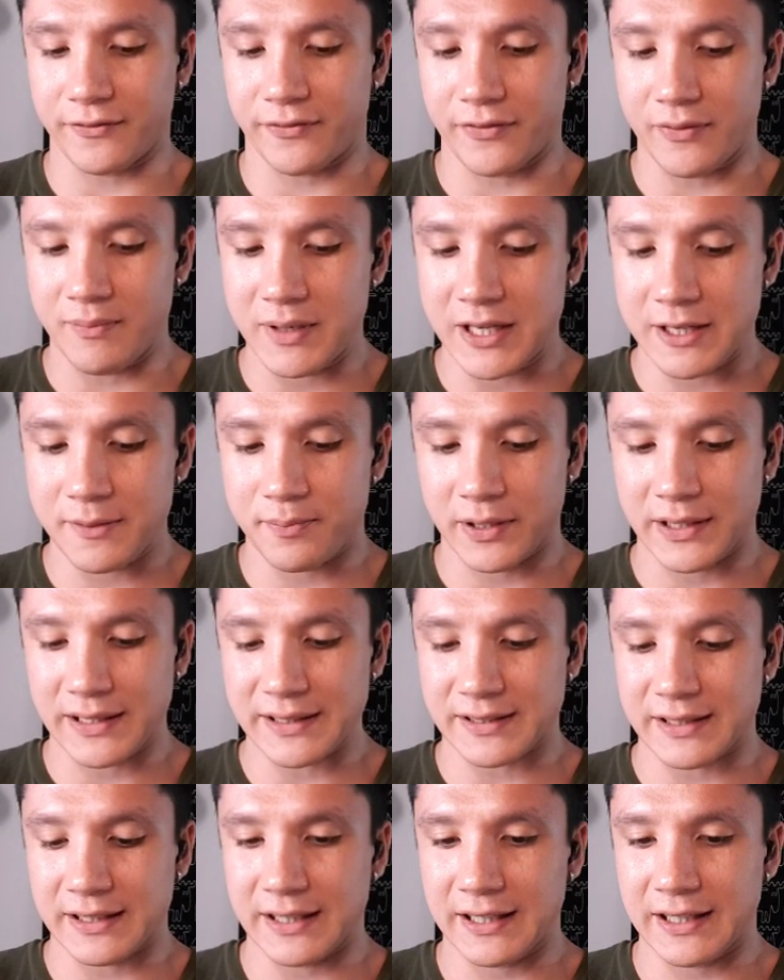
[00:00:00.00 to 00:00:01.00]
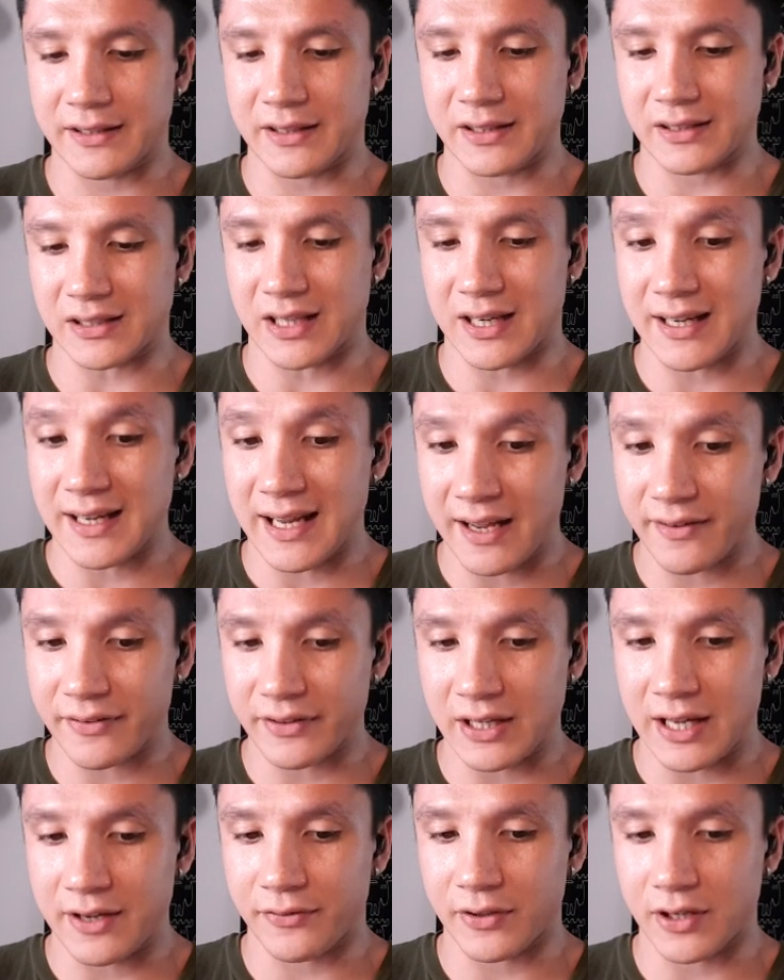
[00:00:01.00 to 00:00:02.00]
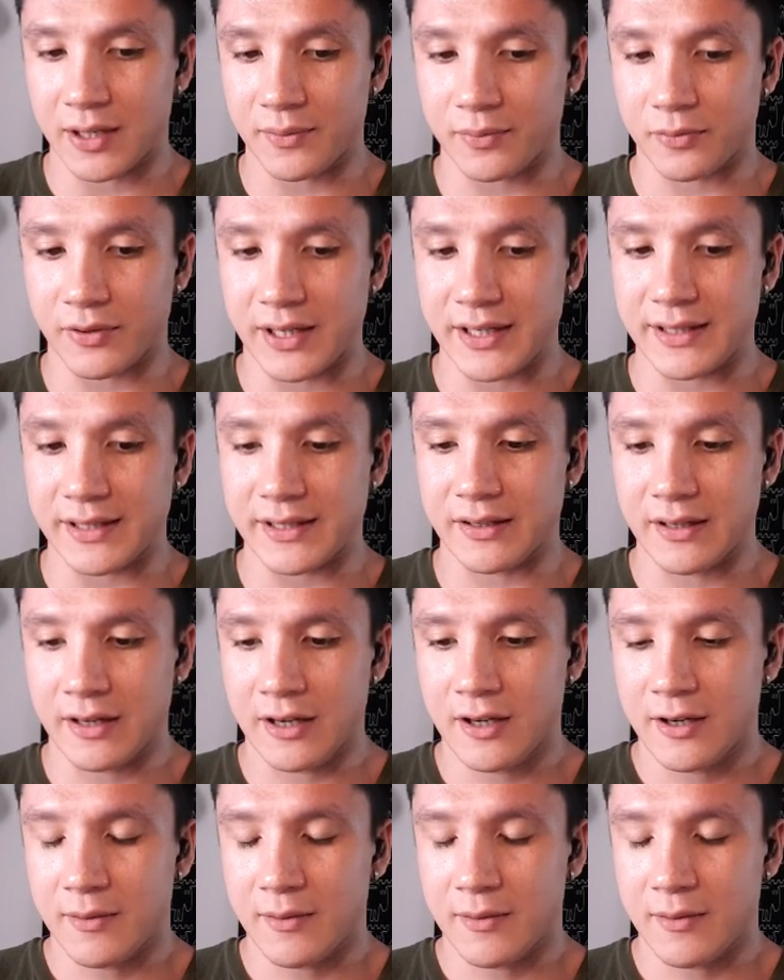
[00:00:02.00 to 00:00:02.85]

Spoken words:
for me personally, because I haven't ever upgraded